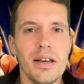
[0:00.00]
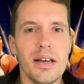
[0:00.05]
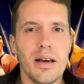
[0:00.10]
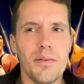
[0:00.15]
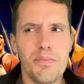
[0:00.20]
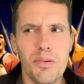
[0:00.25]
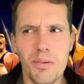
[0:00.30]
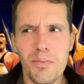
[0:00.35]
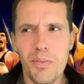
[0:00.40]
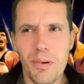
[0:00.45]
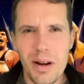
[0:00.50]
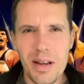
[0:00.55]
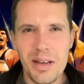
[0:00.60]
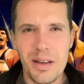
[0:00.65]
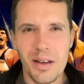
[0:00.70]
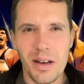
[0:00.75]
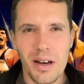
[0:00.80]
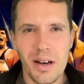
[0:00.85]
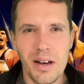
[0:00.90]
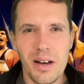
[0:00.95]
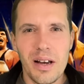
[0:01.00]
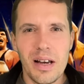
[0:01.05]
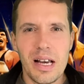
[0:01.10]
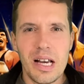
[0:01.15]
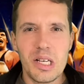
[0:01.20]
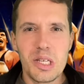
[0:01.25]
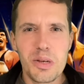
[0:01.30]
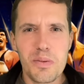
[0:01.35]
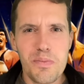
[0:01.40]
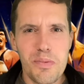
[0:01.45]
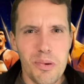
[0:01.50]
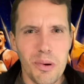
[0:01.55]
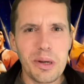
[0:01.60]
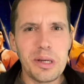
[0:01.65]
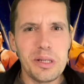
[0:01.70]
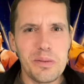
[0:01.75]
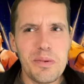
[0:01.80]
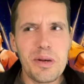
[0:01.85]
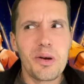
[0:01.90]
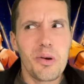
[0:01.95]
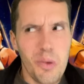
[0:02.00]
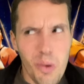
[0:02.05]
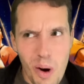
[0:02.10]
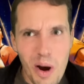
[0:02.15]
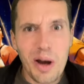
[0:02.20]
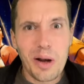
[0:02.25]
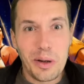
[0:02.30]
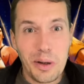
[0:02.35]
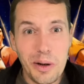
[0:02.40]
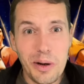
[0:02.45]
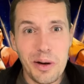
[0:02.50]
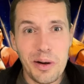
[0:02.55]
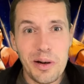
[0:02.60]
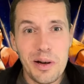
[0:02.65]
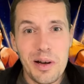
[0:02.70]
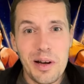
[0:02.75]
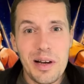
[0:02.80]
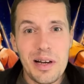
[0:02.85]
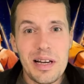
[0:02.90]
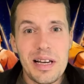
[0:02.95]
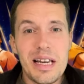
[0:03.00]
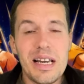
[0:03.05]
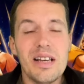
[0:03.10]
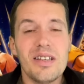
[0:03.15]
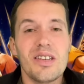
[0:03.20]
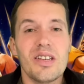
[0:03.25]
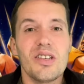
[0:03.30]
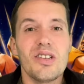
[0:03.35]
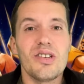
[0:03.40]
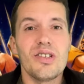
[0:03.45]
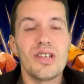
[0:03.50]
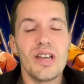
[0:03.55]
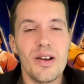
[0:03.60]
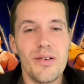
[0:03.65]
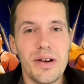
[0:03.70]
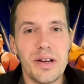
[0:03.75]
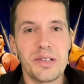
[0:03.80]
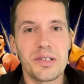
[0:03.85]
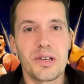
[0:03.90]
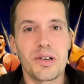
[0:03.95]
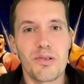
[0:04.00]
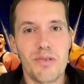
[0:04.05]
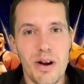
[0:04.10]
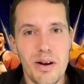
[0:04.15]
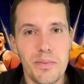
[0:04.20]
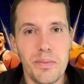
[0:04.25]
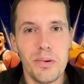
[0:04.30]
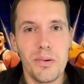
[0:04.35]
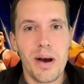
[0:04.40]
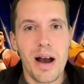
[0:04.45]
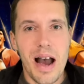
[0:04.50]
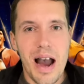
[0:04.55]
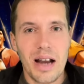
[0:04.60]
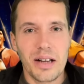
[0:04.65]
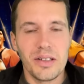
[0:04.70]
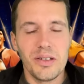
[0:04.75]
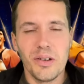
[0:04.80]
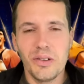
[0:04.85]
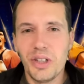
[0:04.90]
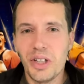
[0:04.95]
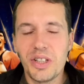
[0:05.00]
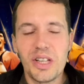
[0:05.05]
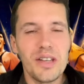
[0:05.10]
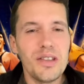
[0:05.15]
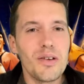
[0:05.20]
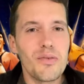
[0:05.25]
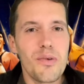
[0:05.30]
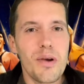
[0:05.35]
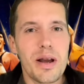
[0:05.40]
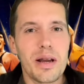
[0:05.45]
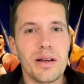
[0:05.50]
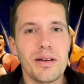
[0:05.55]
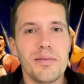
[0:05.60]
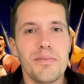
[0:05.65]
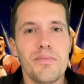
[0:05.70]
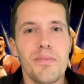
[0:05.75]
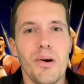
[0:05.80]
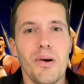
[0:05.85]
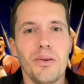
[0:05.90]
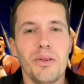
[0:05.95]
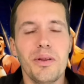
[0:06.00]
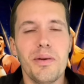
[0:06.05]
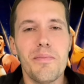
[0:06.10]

And Bron Breakker has surprised me quite a lot. He is a serious, credible act, not just in the ring, but on the